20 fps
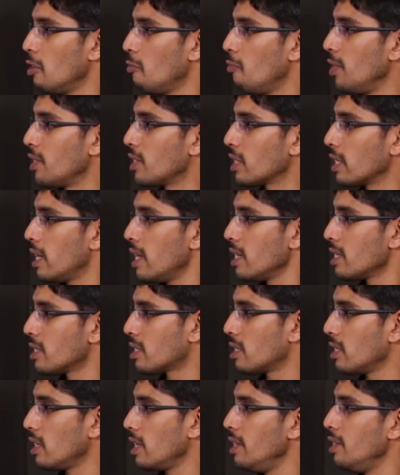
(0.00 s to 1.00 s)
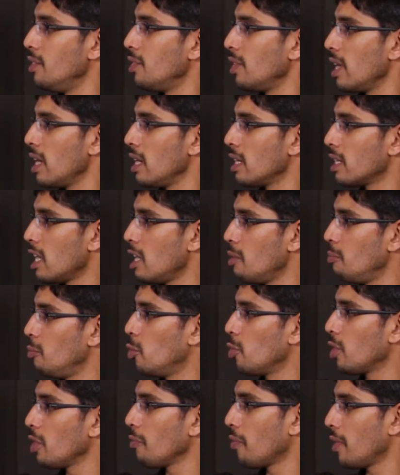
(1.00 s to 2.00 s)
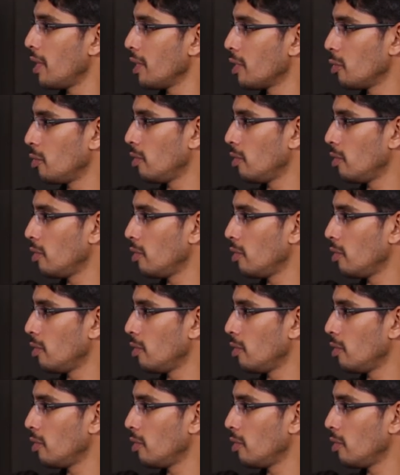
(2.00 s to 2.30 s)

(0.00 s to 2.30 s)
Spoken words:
which gets in real time notified